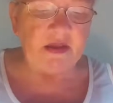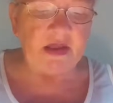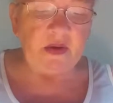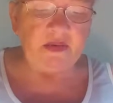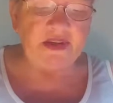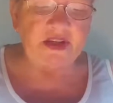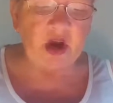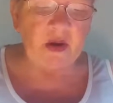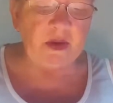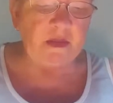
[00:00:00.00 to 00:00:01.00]
There is a
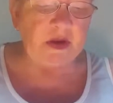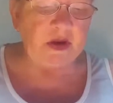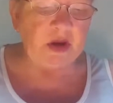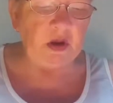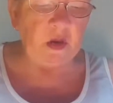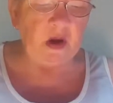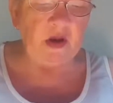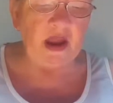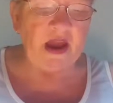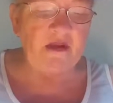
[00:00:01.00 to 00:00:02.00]
time limit. You are
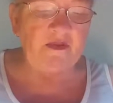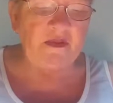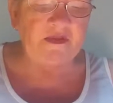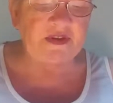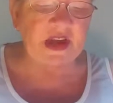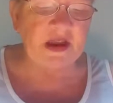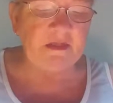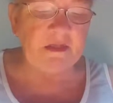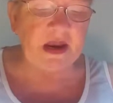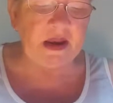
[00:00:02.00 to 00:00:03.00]
allowed
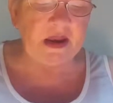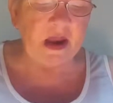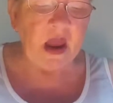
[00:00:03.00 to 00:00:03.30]
15 min.